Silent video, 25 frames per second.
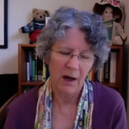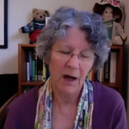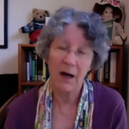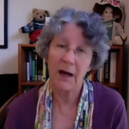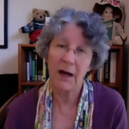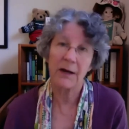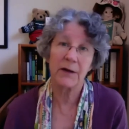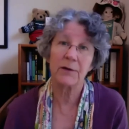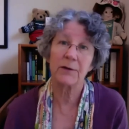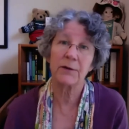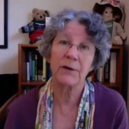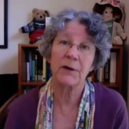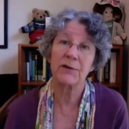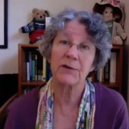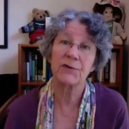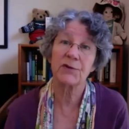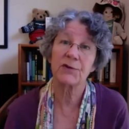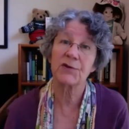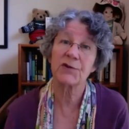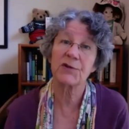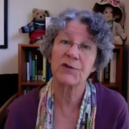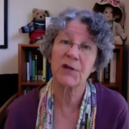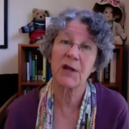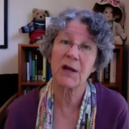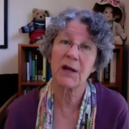I don't
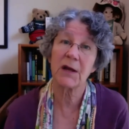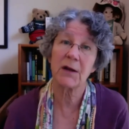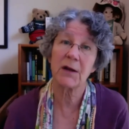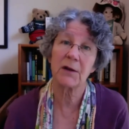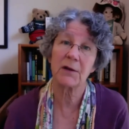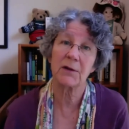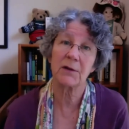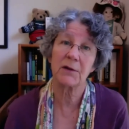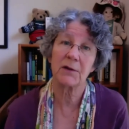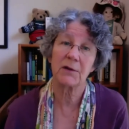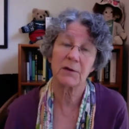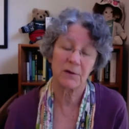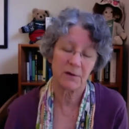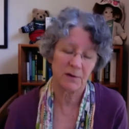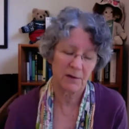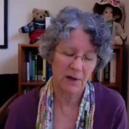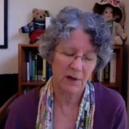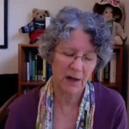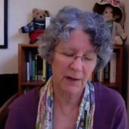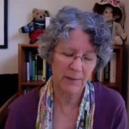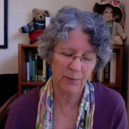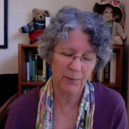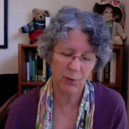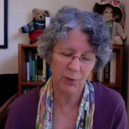understand, I